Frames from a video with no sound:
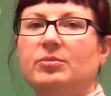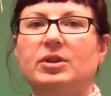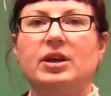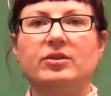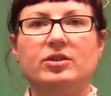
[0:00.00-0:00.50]

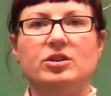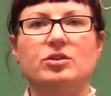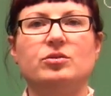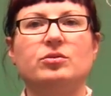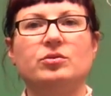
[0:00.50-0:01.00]
implies
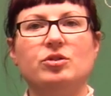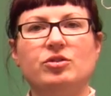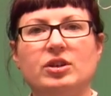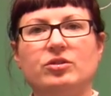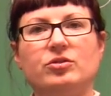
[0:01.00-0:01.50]
Q
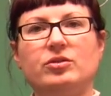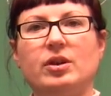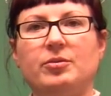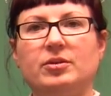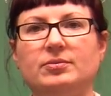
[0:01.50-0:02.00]
using our truth
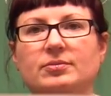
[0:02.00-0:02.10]
table.